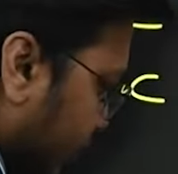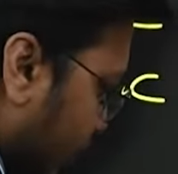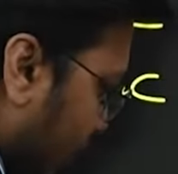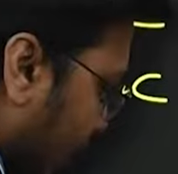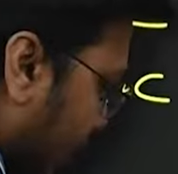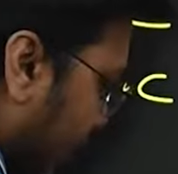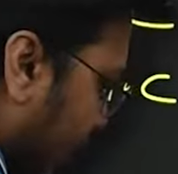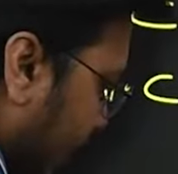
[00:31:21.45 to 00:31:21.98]

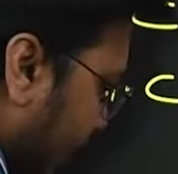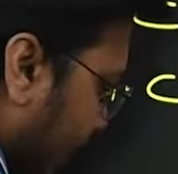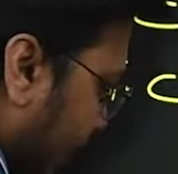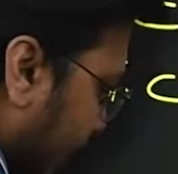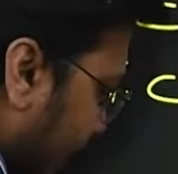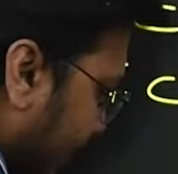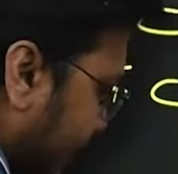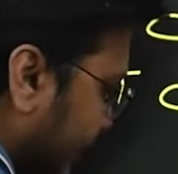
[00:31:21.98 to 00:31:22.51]
1,
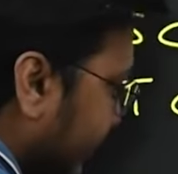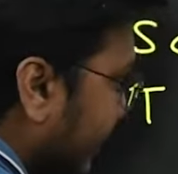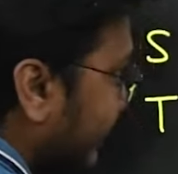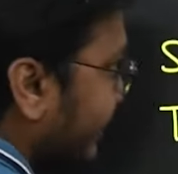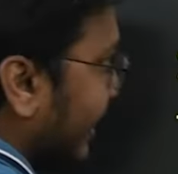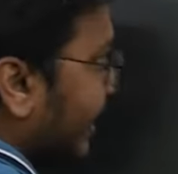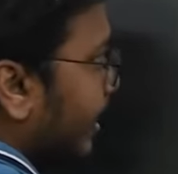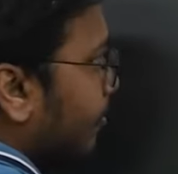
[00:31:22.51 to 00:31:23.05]
and this is the
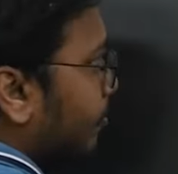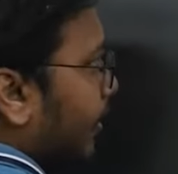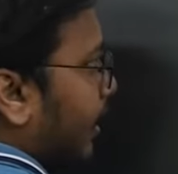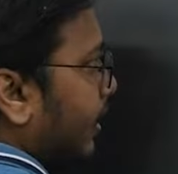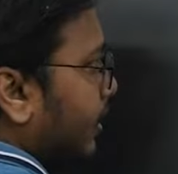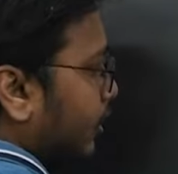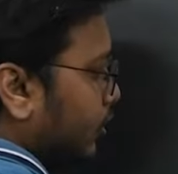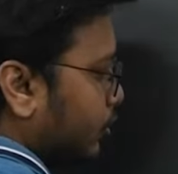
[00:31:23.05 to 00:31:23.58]
second
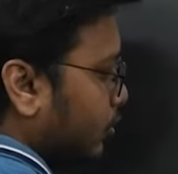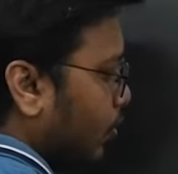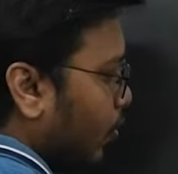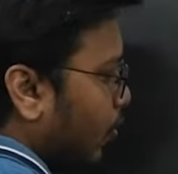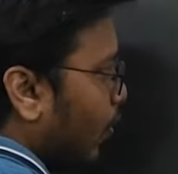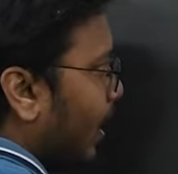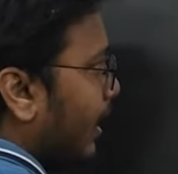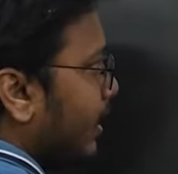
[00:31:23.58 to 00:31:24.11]
part. So
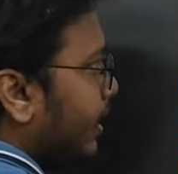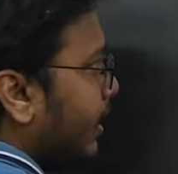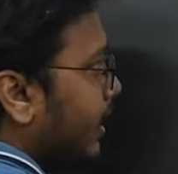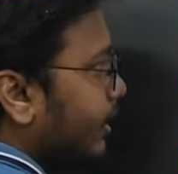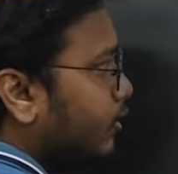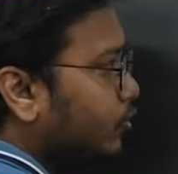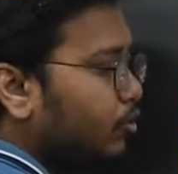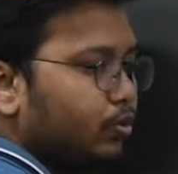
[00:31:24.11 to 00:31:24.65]
1
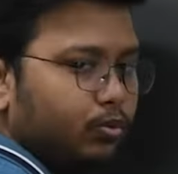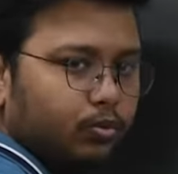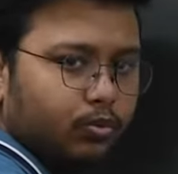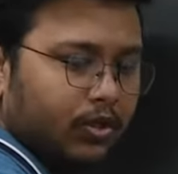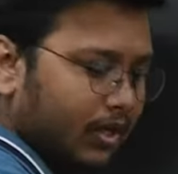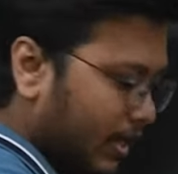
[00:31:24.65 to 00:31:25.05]
and 2